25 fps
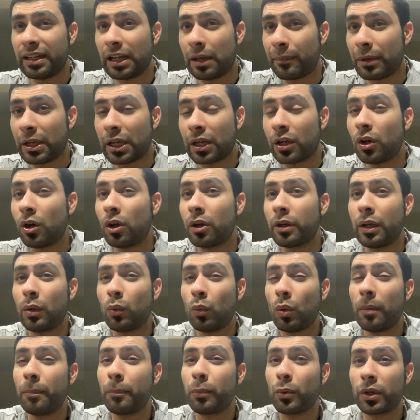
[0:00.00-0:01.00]
Amit Khan at
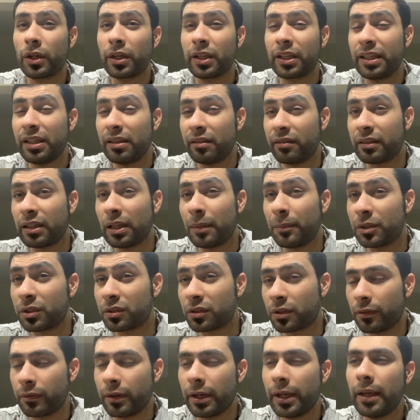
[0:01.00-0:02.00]
one point in Keith Thurman's
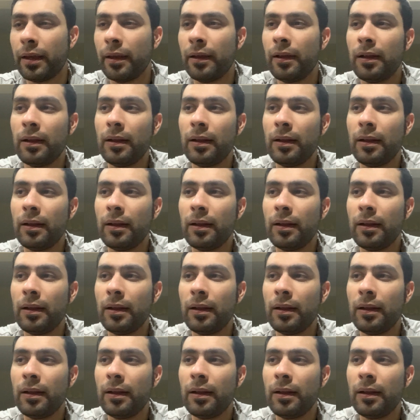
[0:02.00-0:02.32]
career.